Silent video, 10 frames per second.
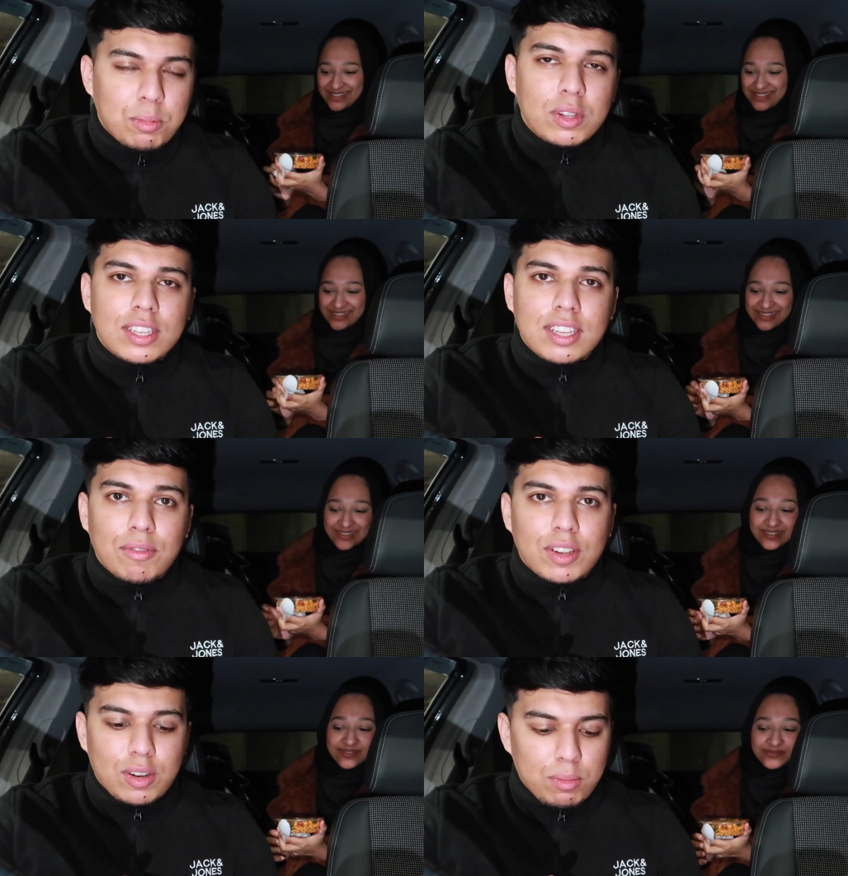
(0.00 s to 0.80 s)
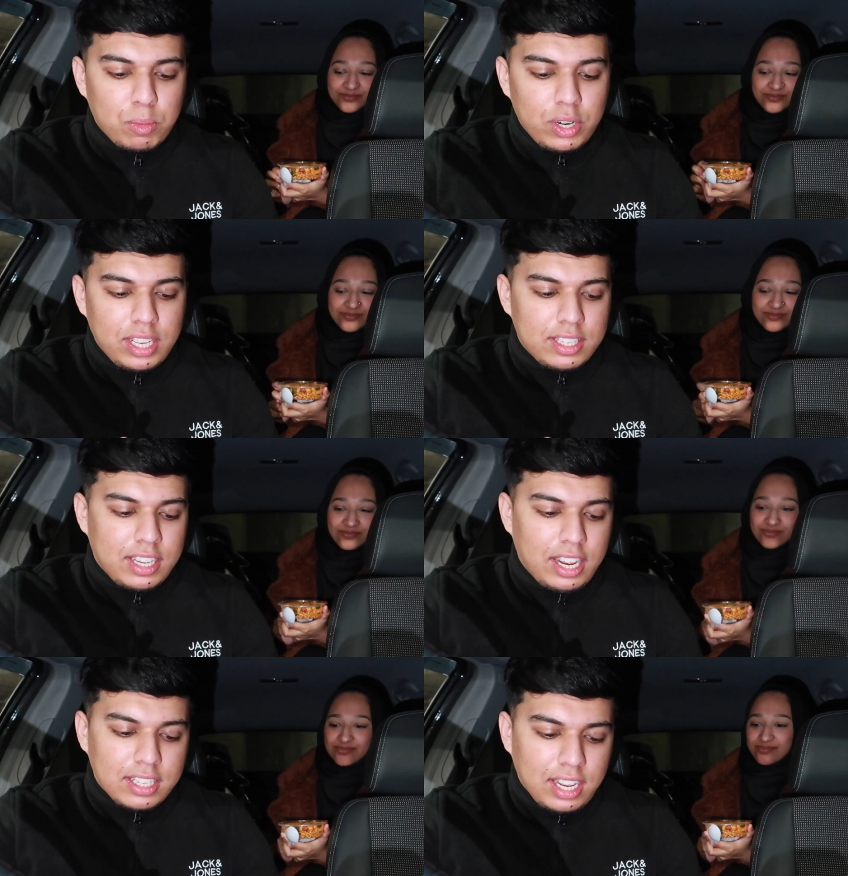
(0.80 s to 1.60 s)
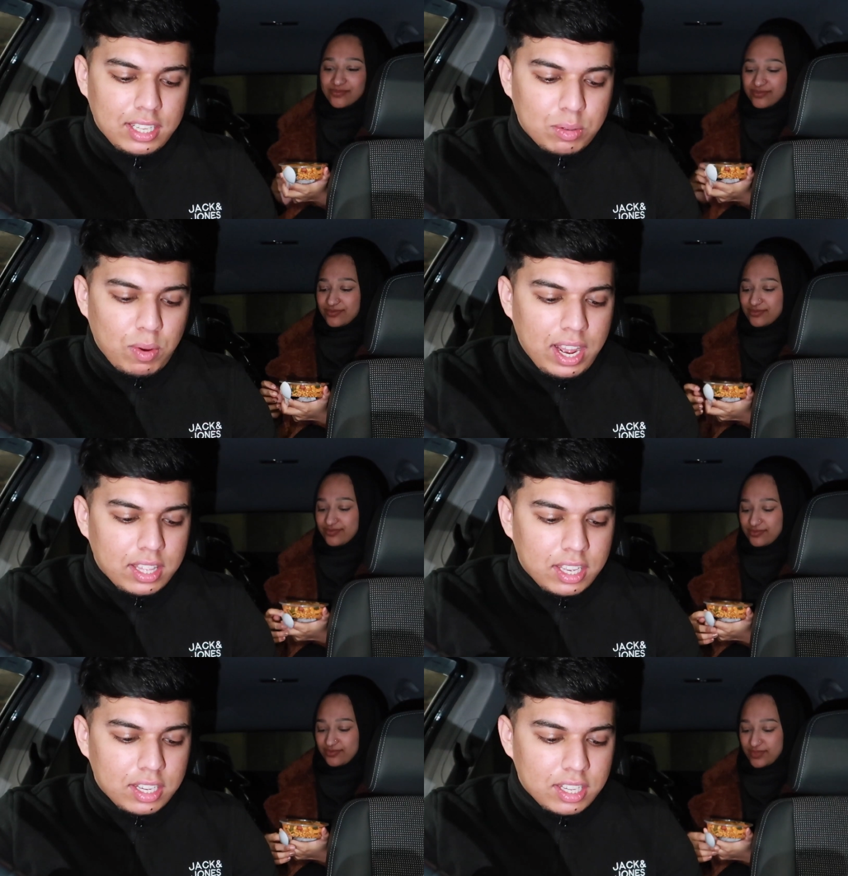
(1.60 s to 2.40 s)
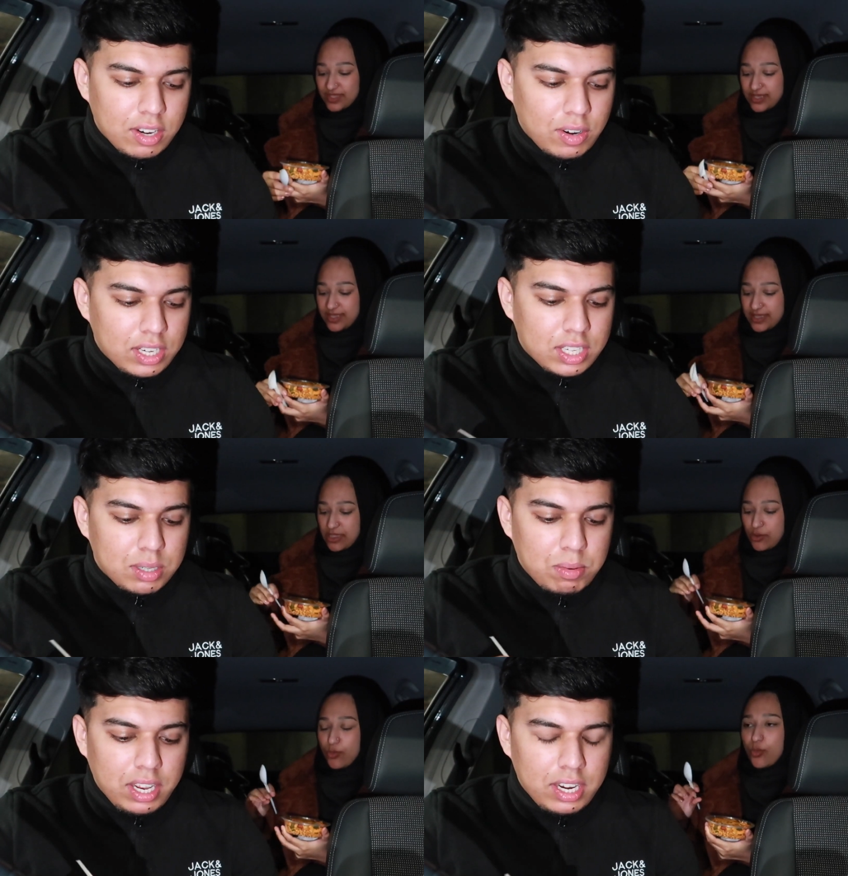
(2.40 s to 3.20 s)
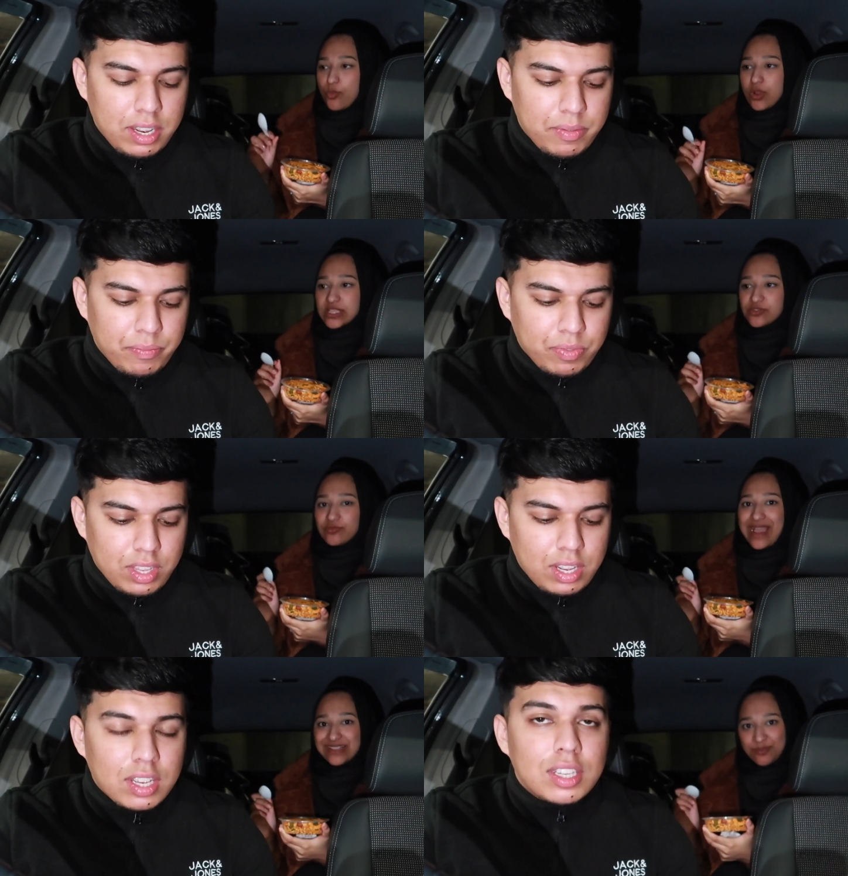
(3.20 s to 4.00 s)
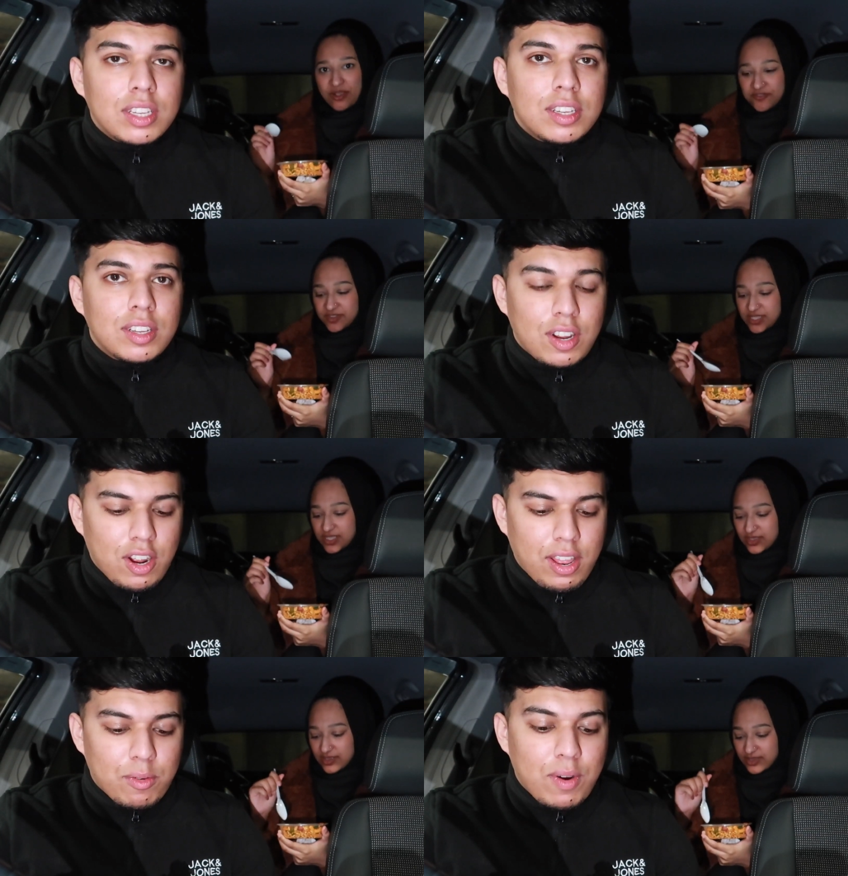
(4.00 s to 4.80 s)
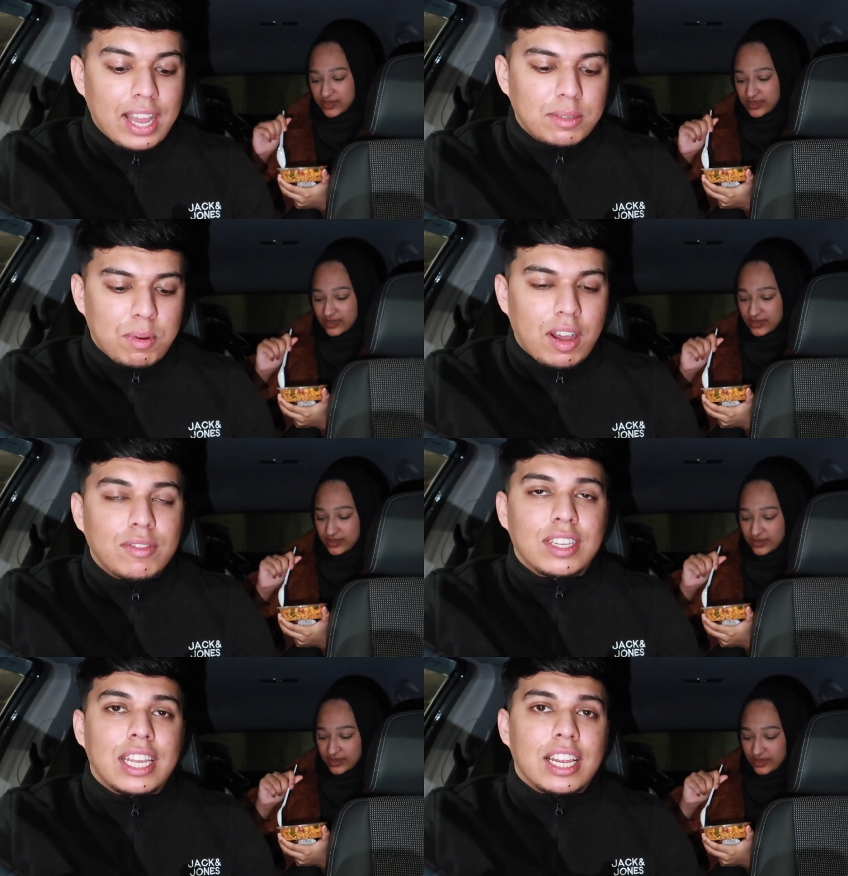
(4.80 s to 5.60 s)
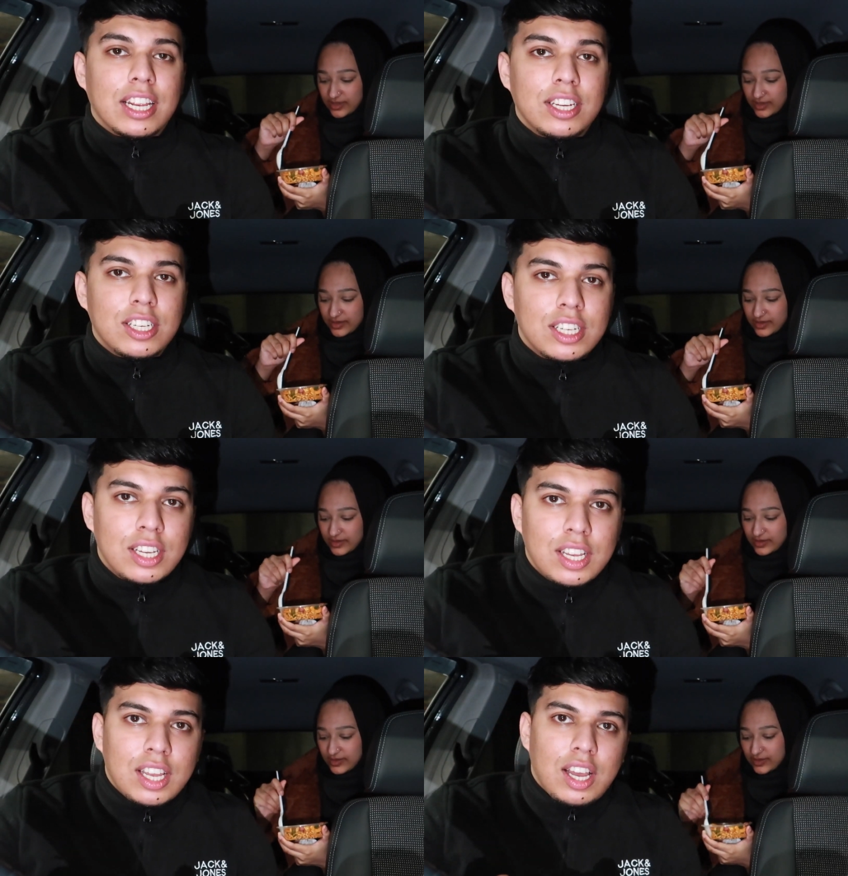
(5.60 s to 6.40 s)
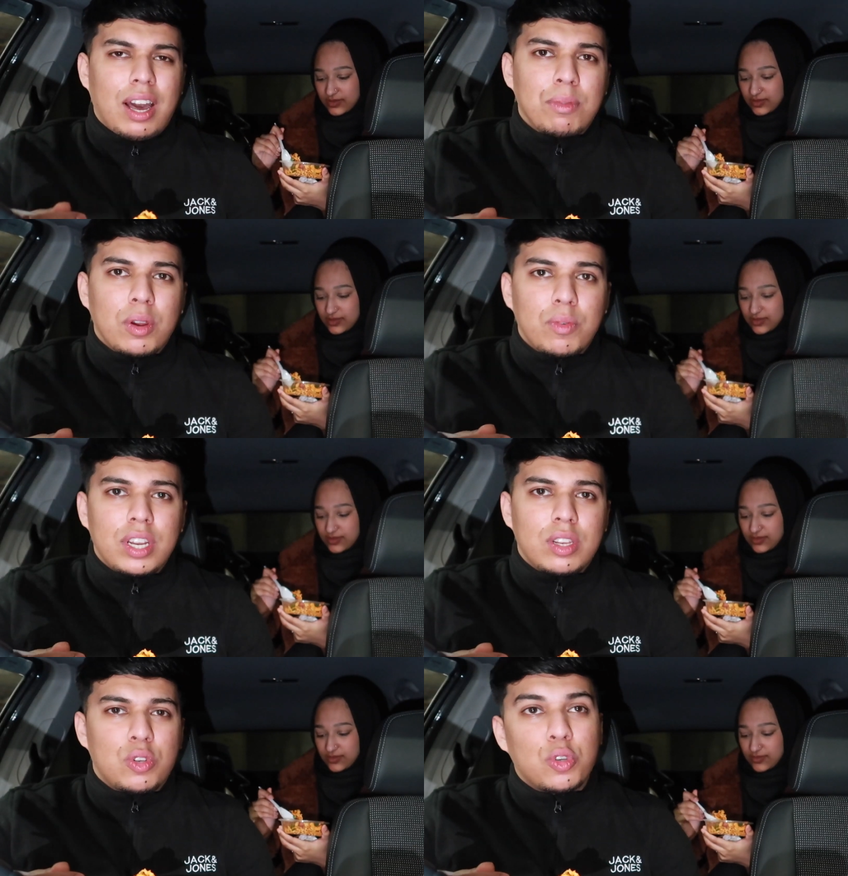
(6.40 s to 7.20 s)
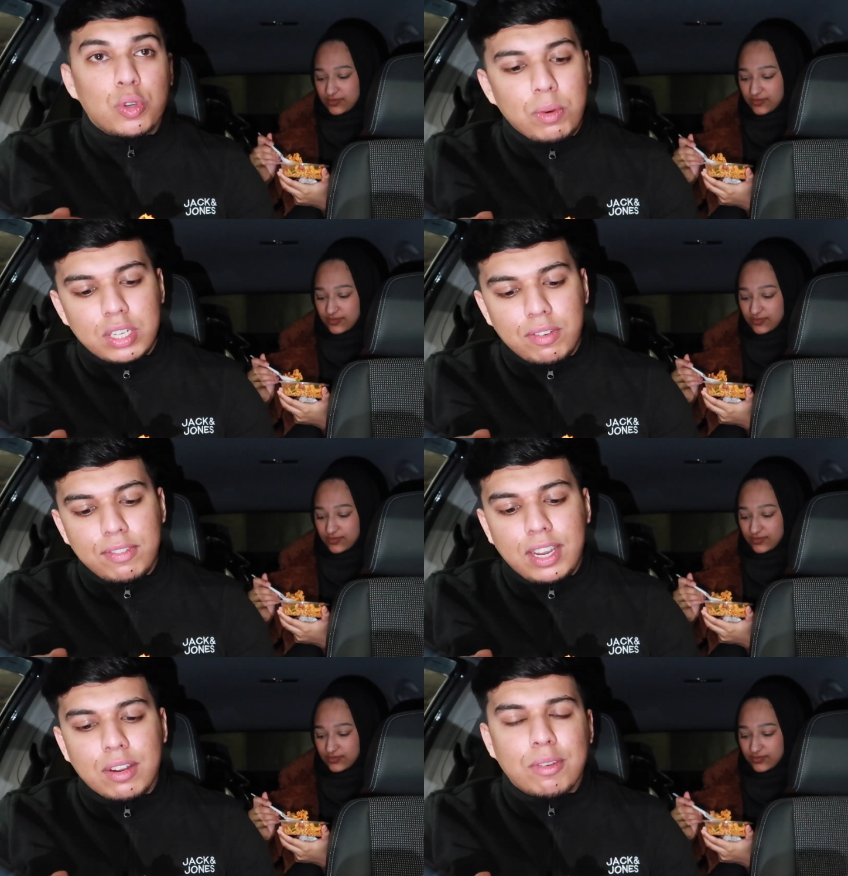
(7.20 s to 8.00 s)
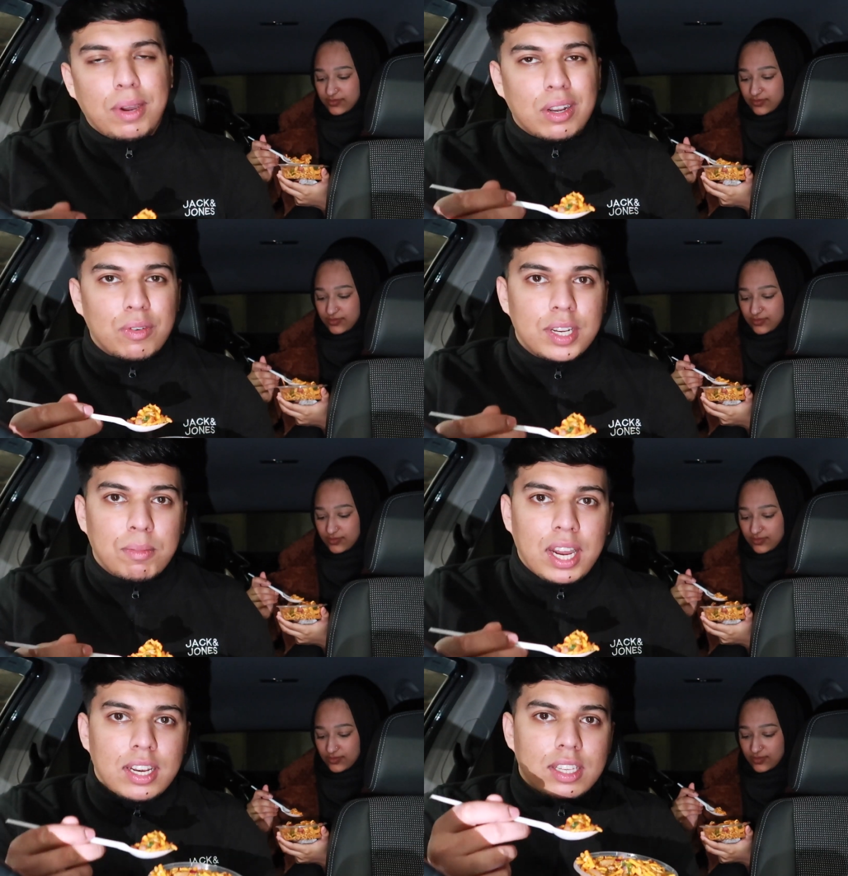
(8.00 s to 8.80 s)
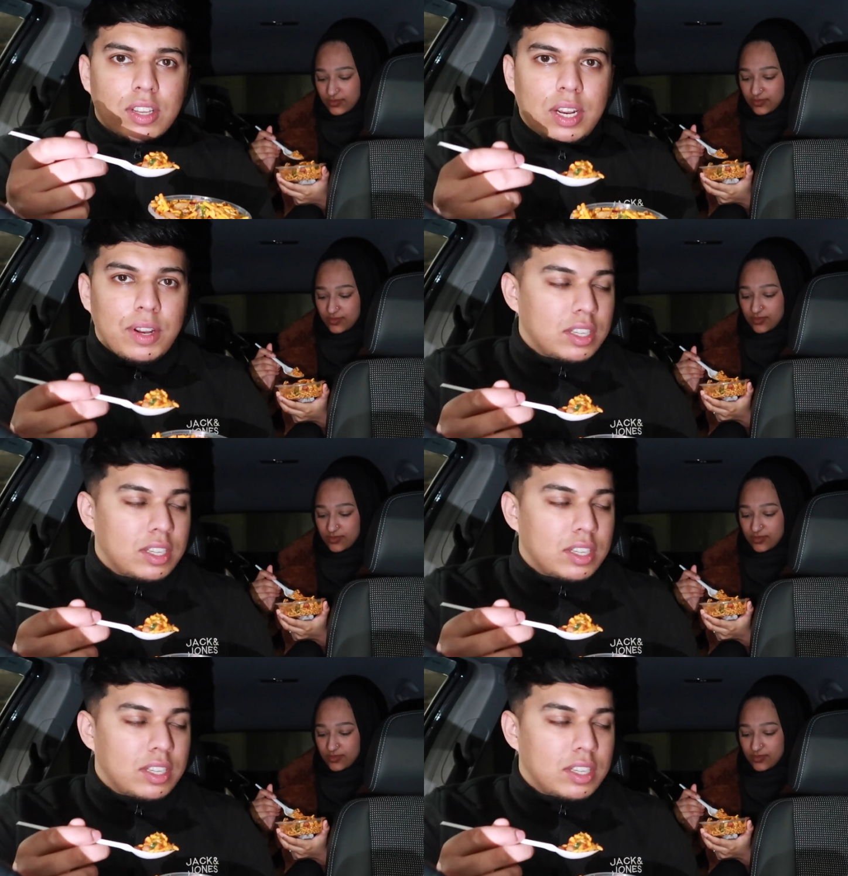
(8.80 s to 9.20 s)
Speaker 1: they put this something called muri inside. Inside these white things. I don't know how to explain
Speaker 2: it. It's rice puffs.
Speaker 1: Okay, rice puffs in English. I'm not really too much of a fan of it, but I don't really mind it. So anyway,